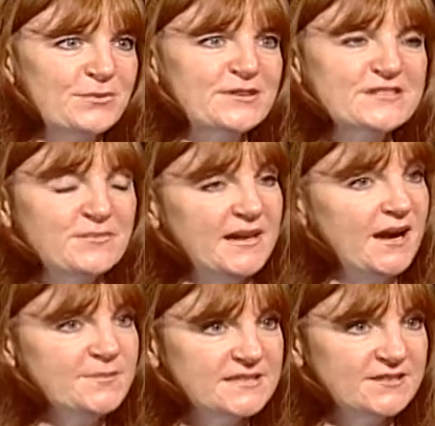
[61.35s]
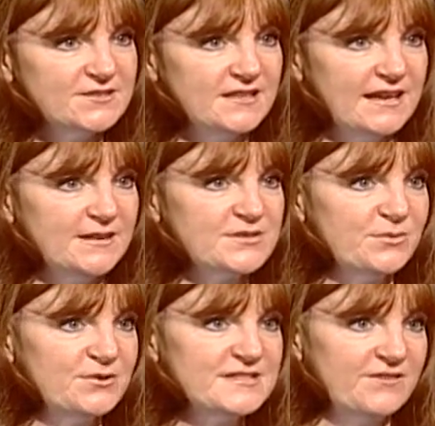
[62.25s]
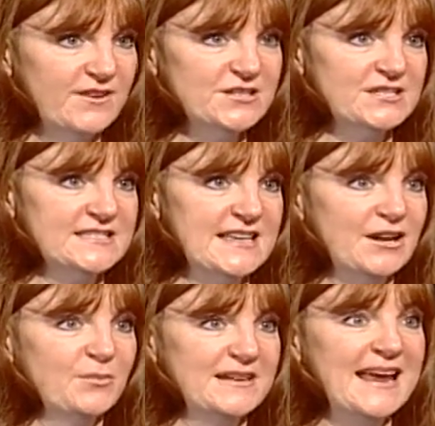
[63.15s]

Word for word: We used to be upstairs at the Hampton Roads Convention Center, but